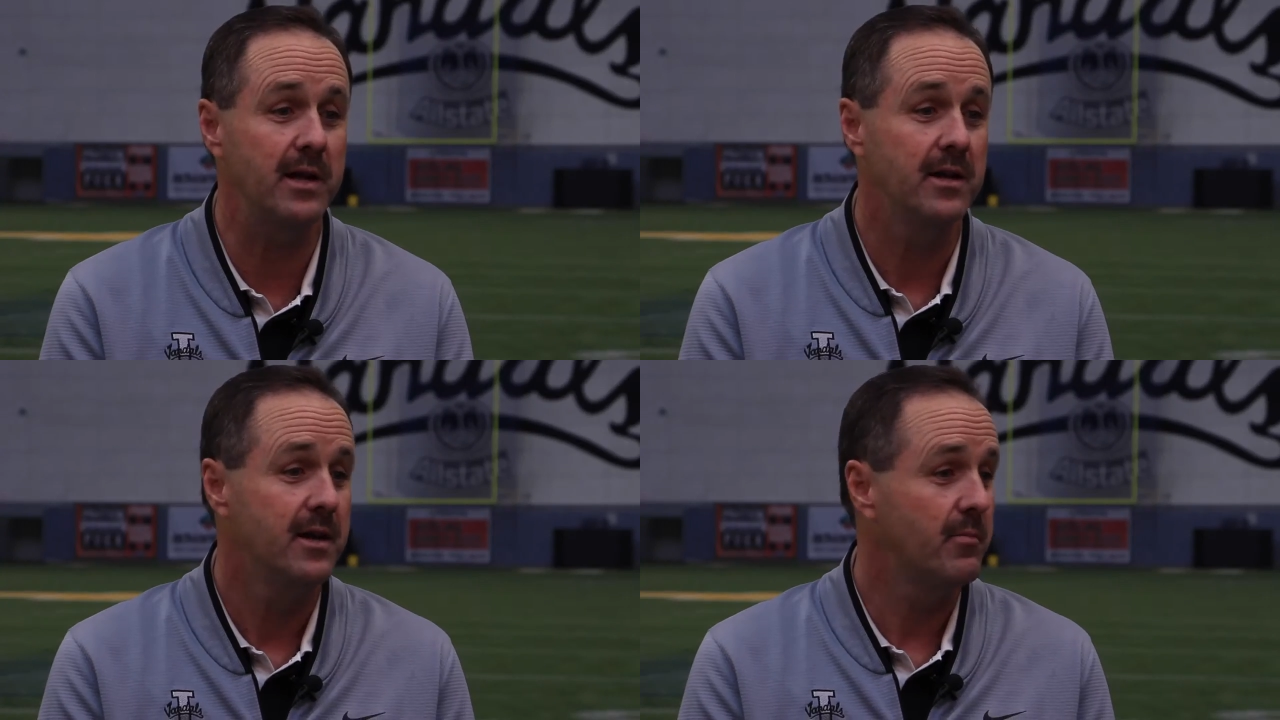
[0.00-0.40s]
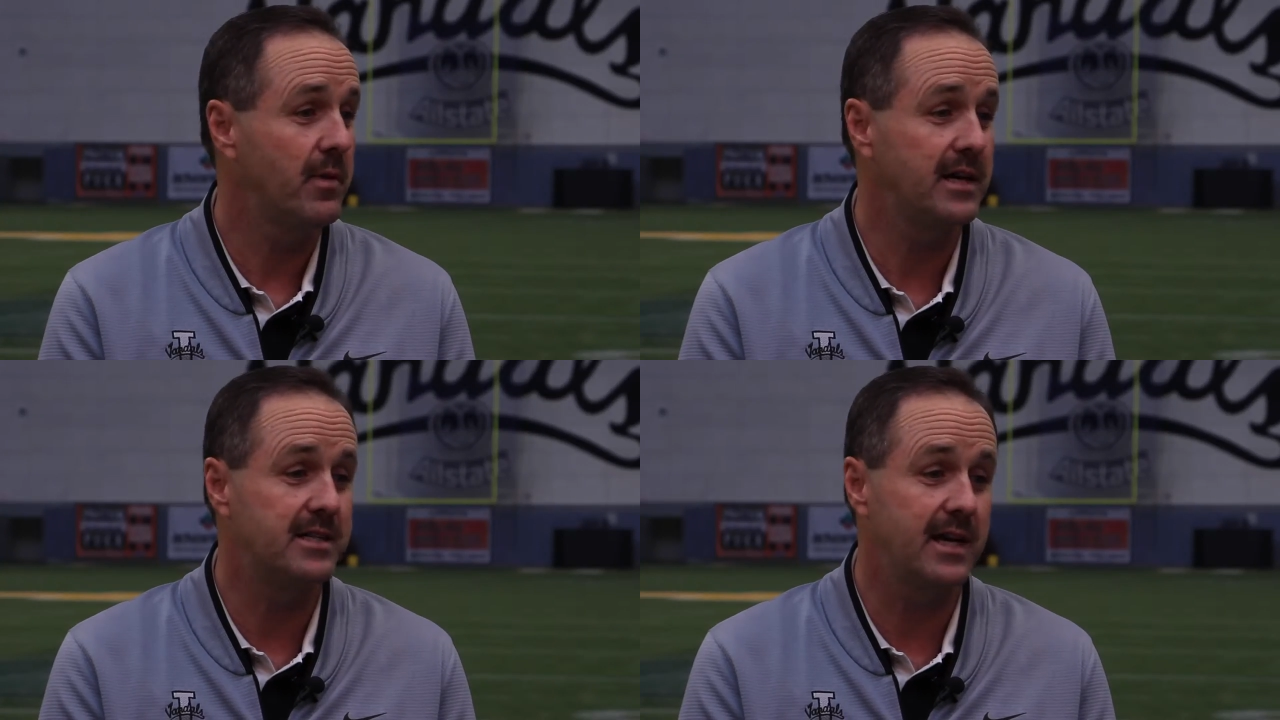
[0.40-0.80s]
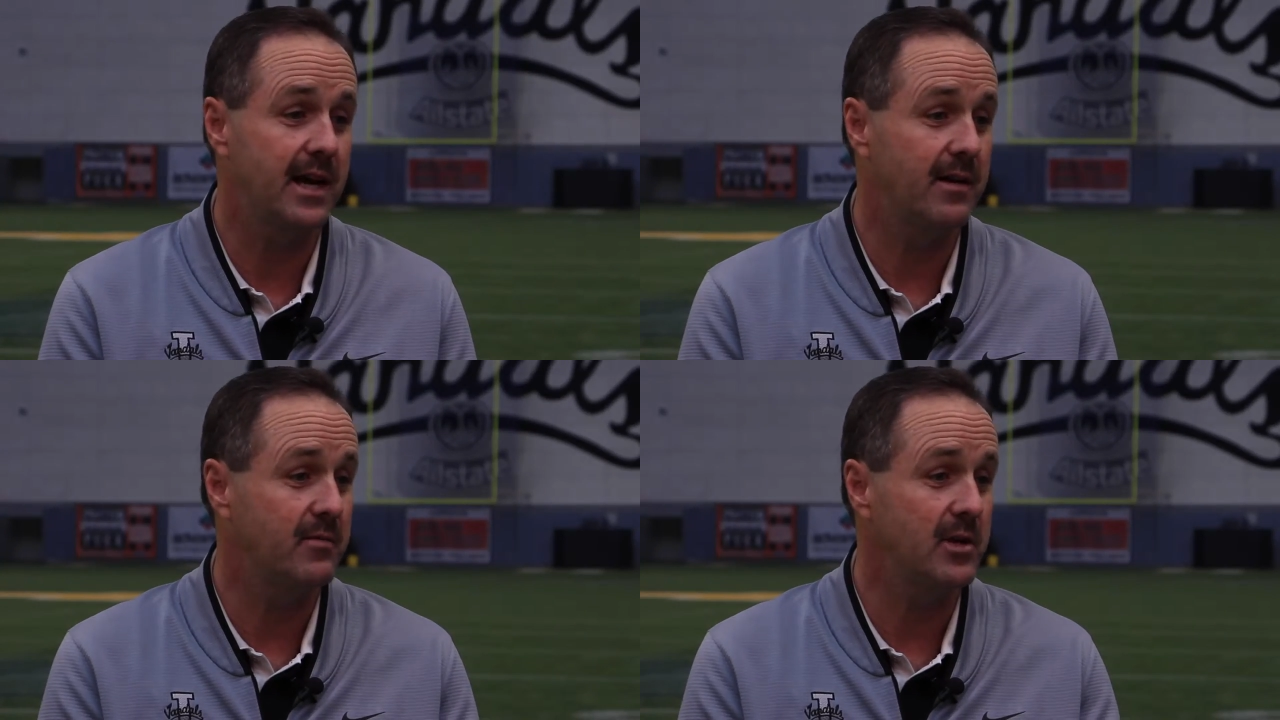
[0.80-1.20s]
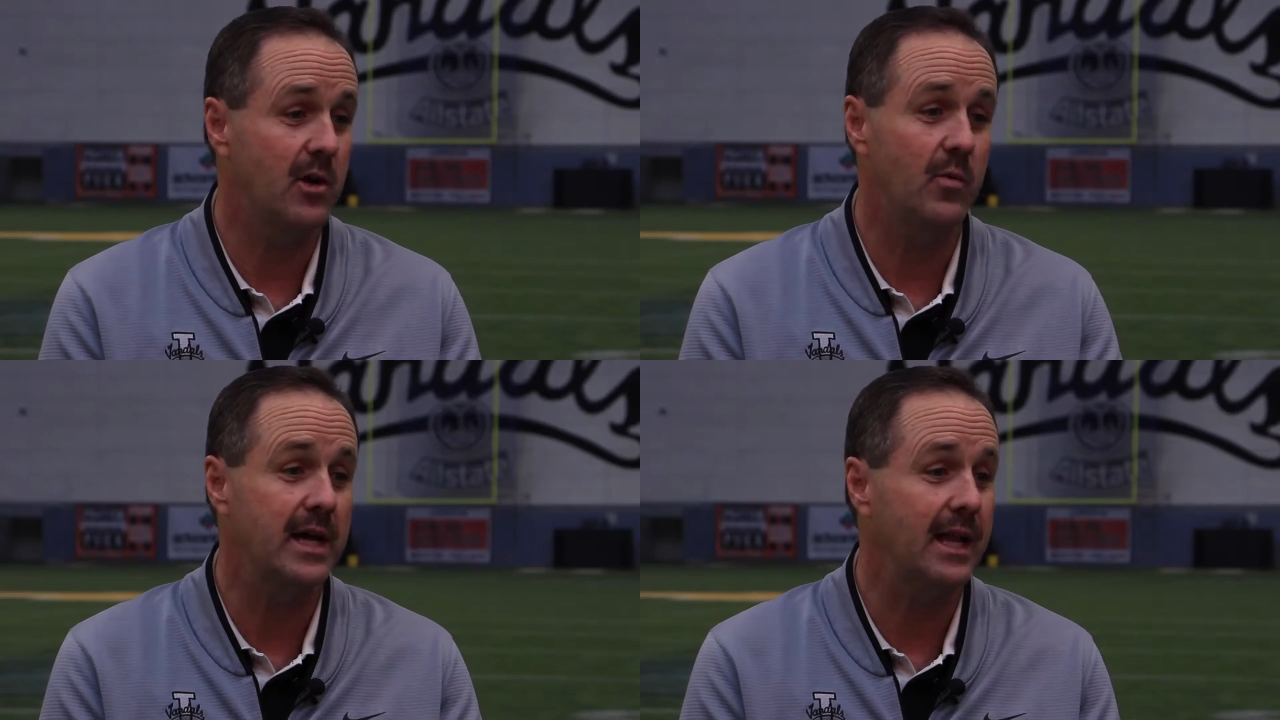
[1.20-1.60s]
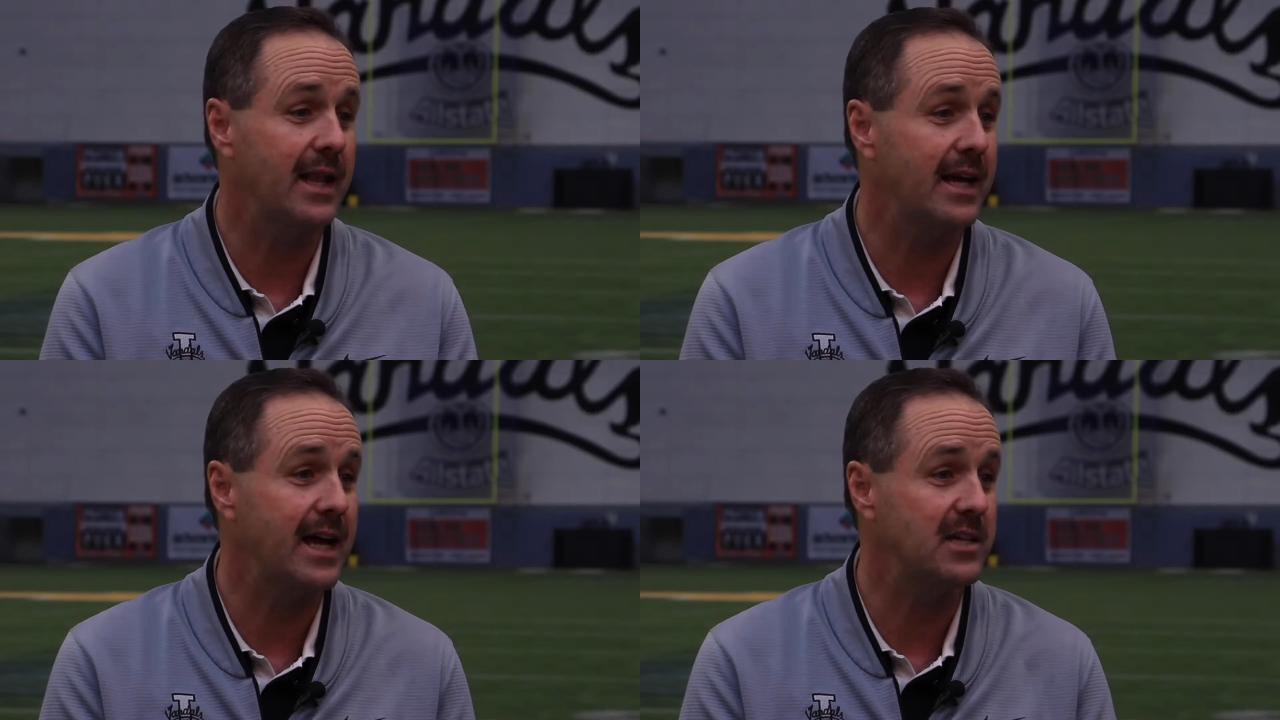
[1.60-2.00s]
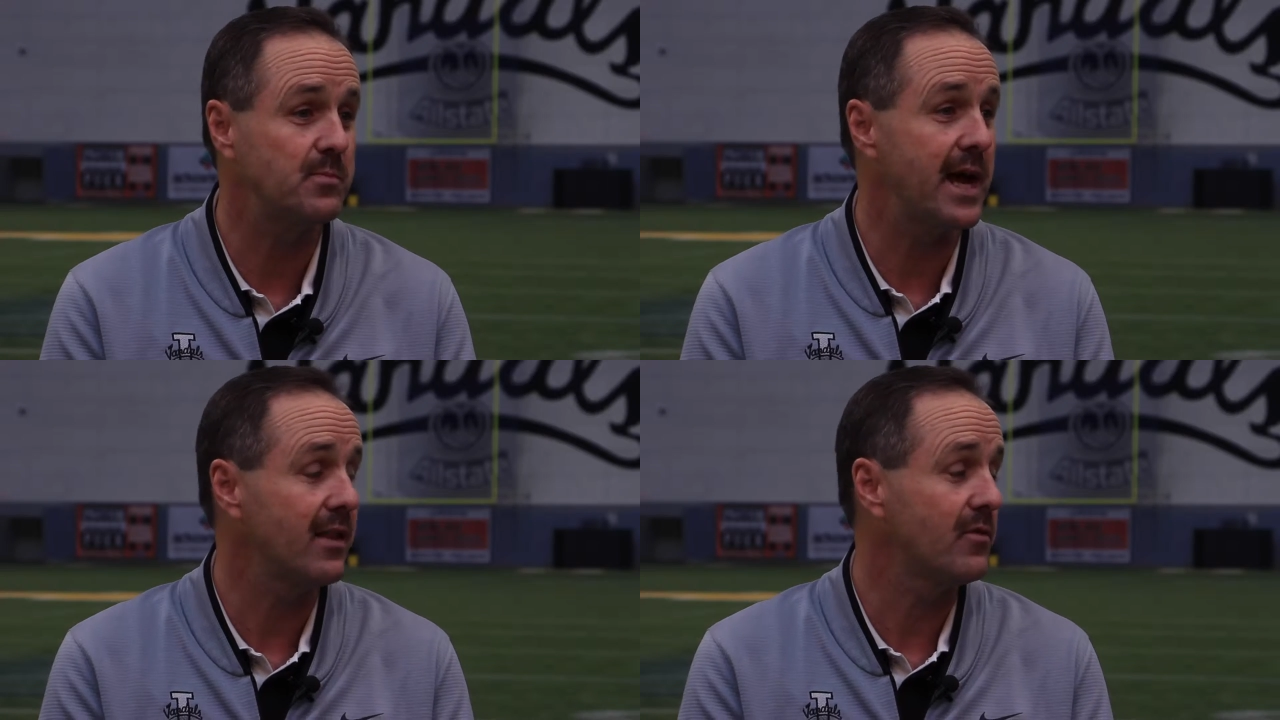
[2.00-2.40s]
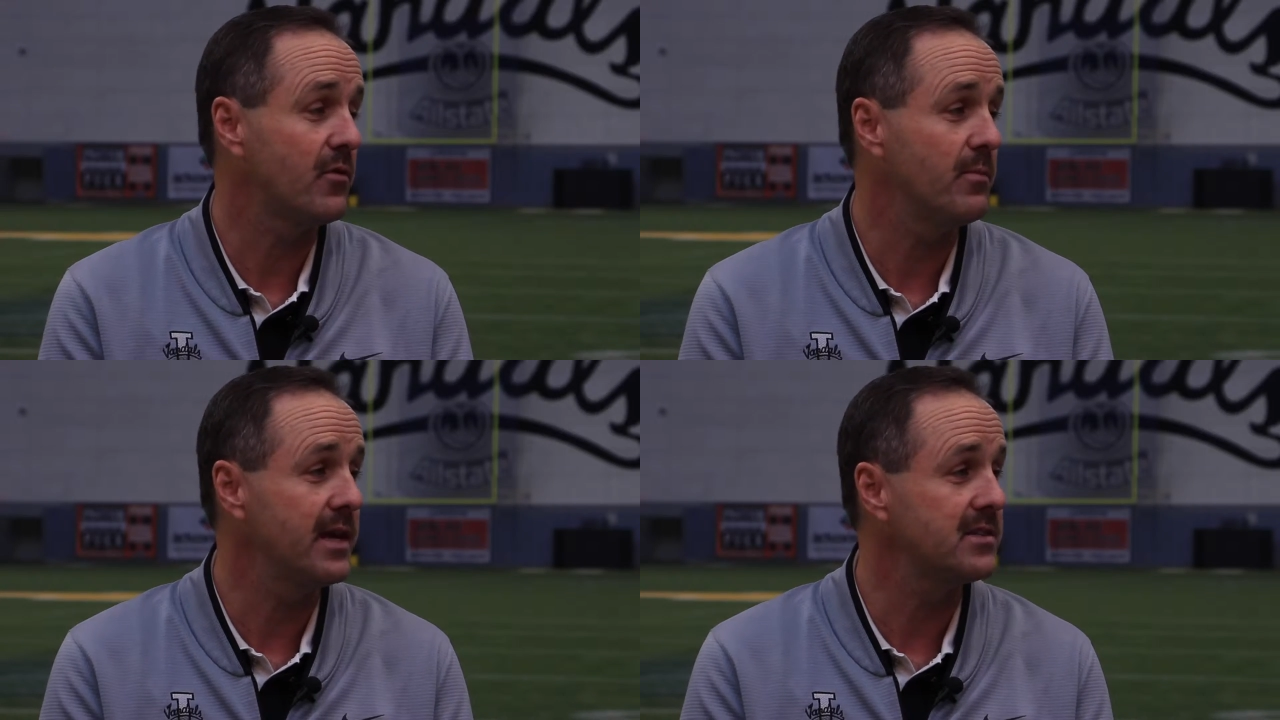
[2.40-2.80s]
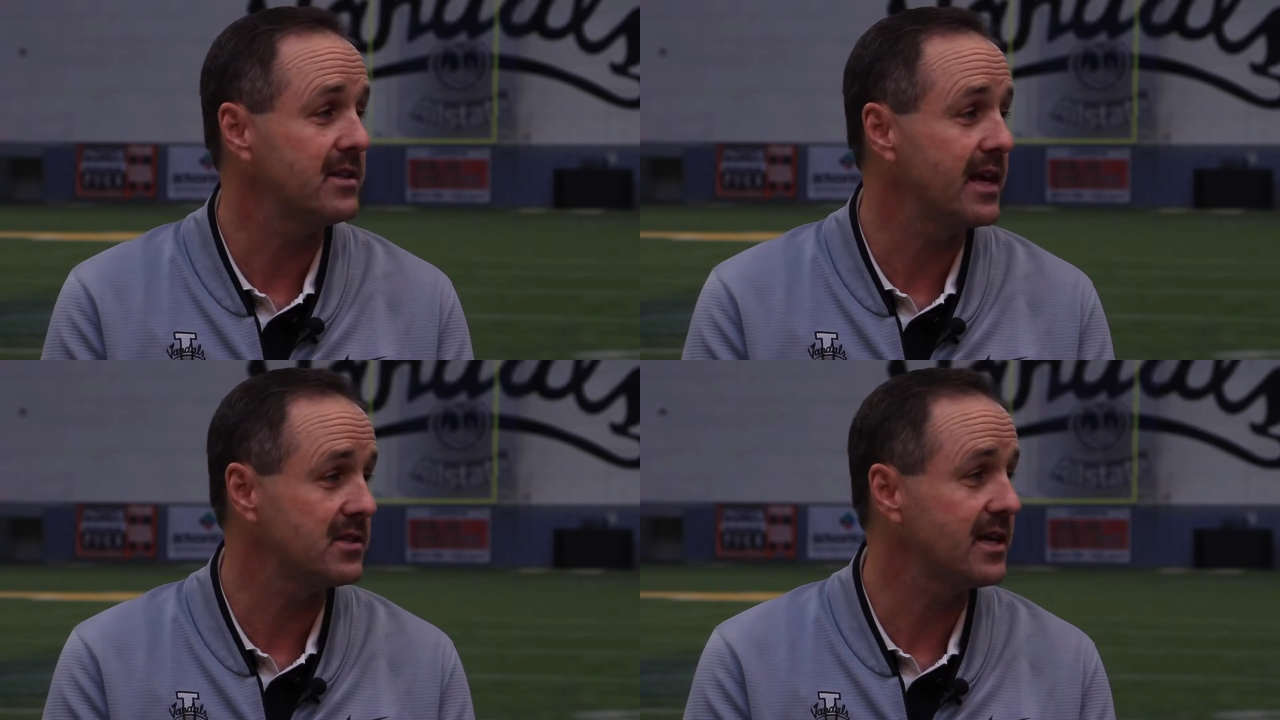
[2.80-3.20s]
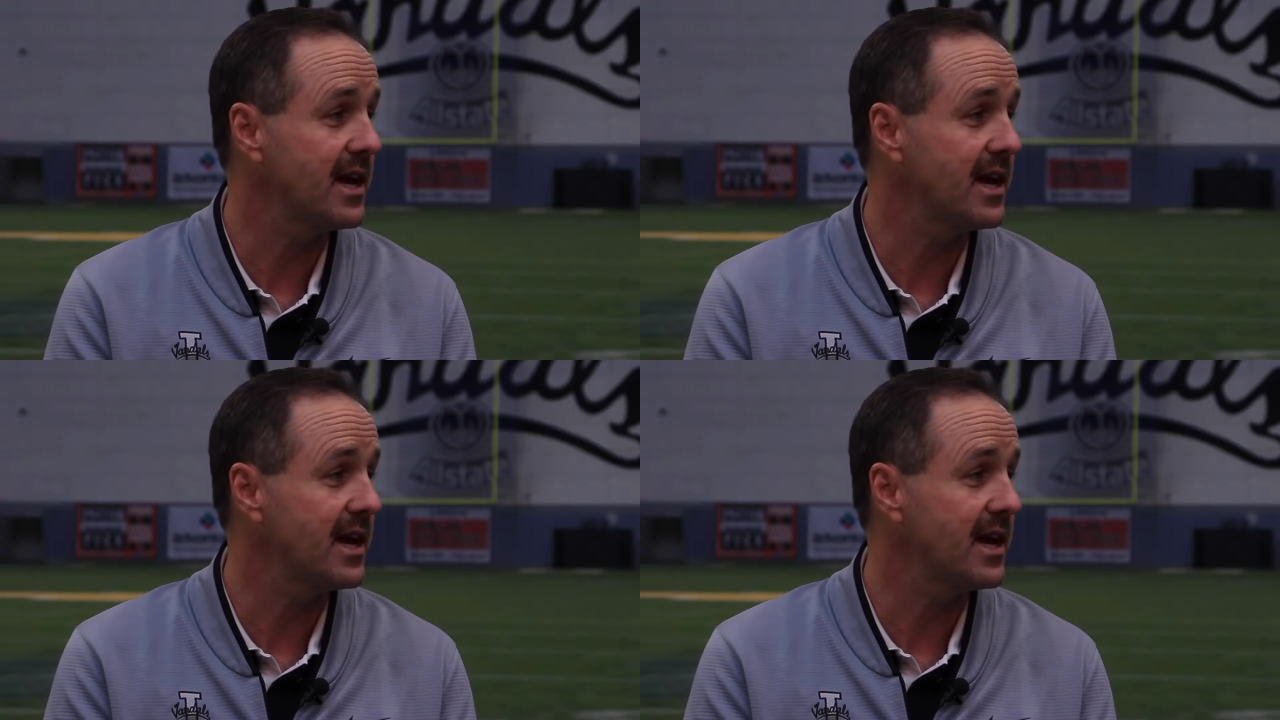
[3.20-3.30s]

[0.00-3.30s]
But but uh, you know we got a lot of guys battling for minutes, and that's